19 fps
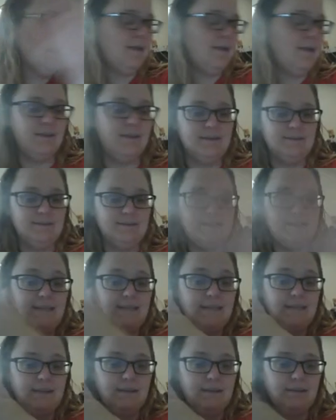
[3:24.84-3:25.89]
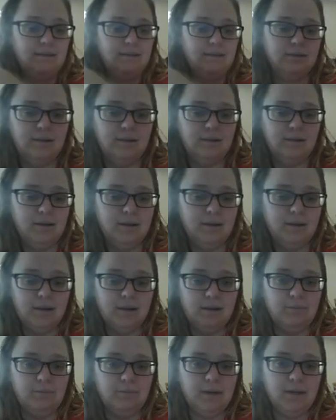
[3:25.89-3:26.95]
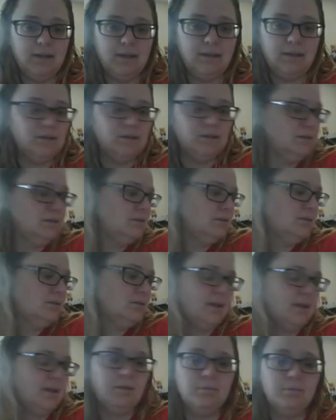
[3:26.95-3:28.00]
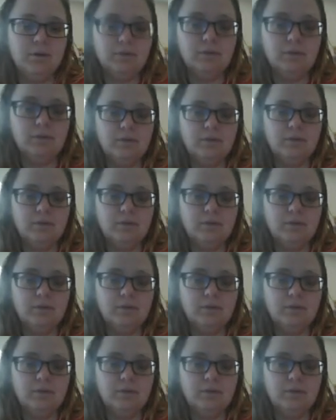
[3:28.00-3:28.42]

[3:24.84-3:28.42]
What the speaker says: And then D, I'm going to use APERT.